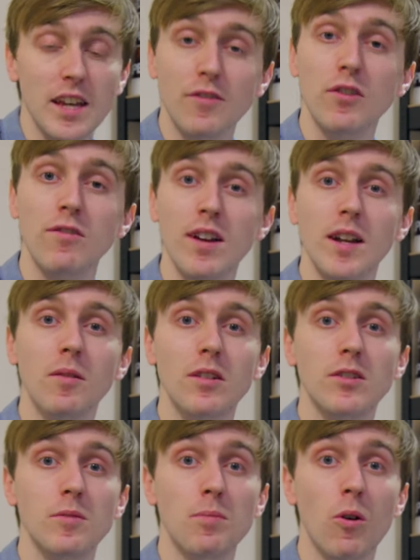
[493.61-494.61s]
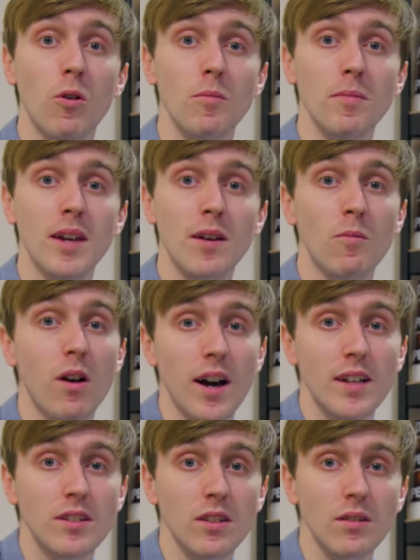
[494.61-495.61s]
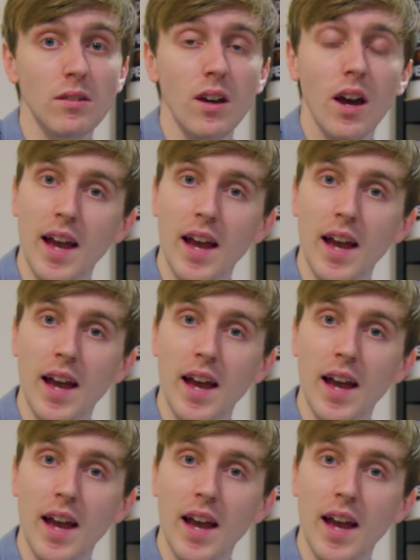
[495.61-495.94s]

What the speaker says: If you really want to support me and what I do,